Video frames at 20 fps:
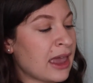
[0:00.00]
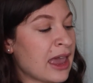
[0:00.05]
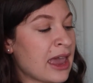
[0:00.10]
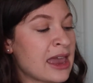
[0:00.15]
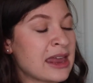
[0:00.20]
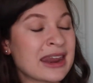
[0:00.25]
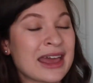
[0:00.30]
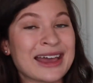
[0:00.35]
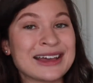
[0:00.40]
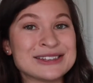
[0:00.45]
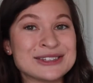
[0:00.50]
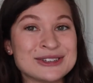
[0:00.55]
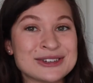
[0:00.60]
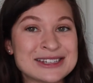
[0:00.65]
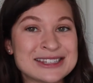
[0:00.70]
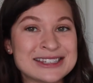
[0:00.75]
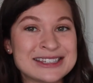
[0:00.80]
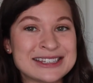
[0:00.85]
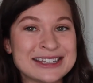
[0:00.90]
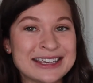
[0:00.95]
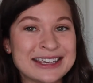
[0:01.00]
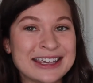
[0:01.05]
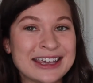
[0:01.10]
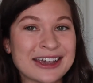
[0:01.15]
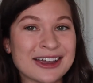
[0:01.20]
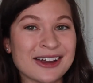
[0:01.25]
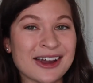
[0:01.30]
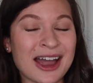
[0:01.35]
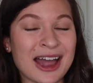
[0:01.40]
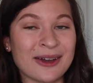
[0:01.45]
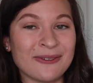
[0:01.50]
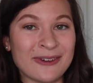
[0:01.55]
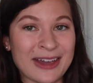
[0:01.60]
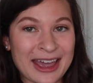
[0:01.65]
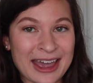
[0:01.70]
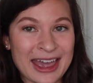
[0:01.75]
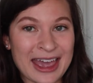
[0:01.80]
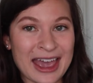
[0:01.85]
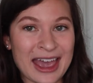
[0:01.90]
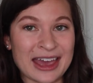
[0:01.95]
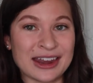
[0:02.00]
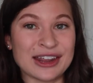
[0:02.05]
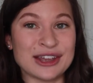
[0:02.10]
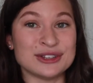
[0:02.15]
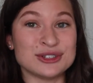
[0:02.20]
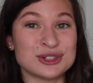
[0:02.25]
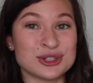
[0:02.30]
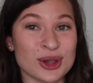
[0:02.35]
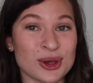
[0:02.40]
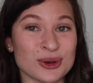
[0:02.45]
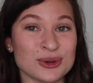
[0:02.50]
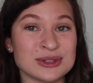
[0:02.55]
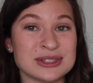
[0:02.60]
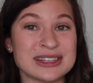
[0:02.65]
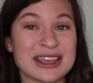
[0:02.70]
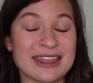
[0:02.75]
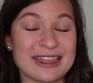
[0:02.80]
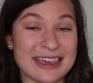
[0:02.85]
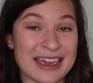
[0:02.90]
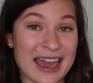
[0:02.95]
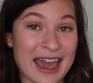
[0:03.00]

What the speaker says: And as you can see here, I went ahead and chose the